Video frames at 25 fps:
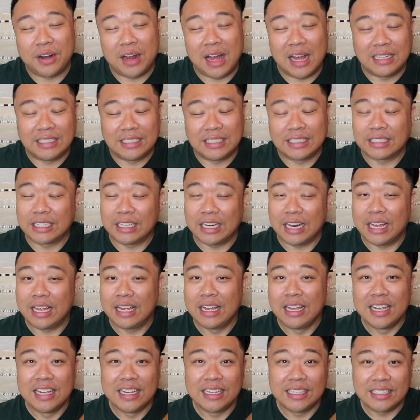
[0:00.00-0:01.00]
or not it's just gonna
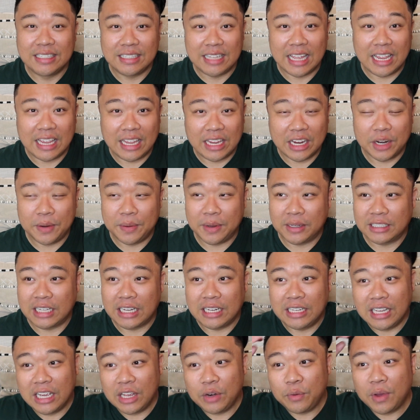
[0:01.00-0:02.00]
stay here, because I
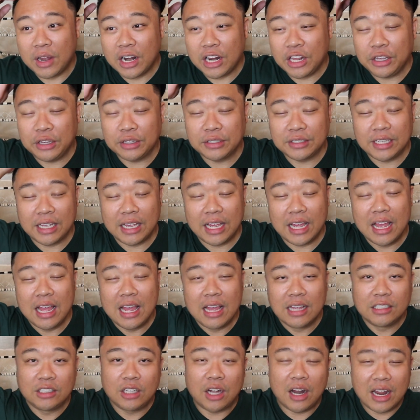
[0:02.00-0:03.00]
did want to use it.
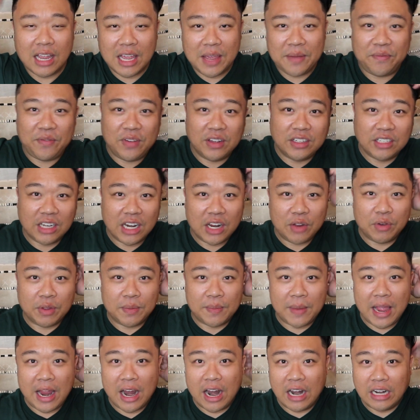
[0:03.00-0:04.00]
Sorry, I keep fidgeting with
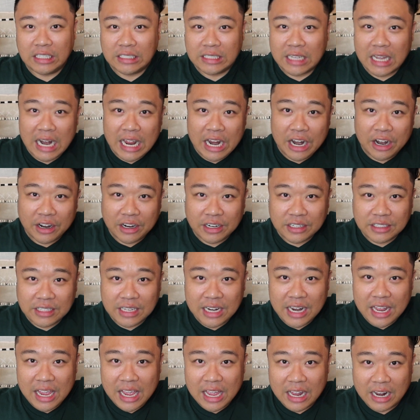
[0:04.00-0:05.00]
my hair. I just got a haircut
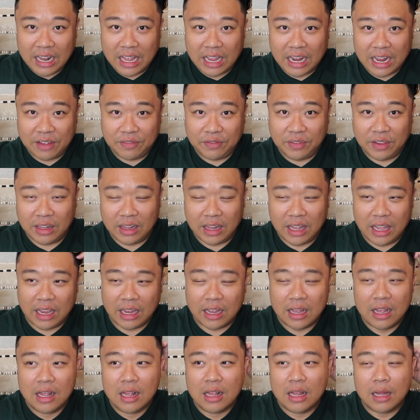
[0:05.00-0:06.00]
today and like I feel
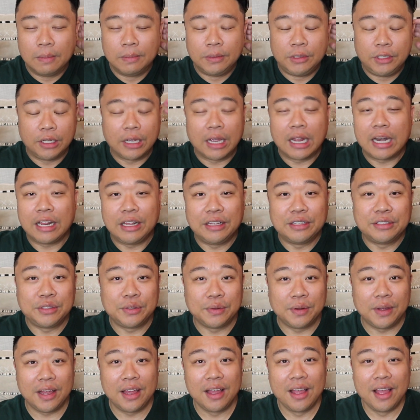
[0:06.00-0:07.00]
like I'm still getting used
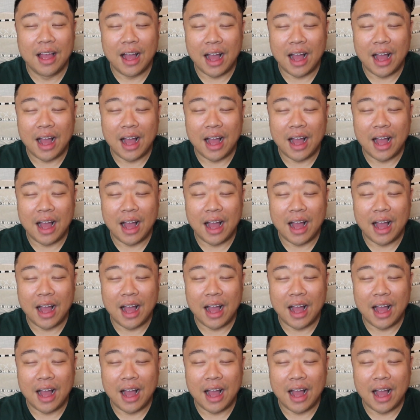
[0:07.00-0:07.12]
to it.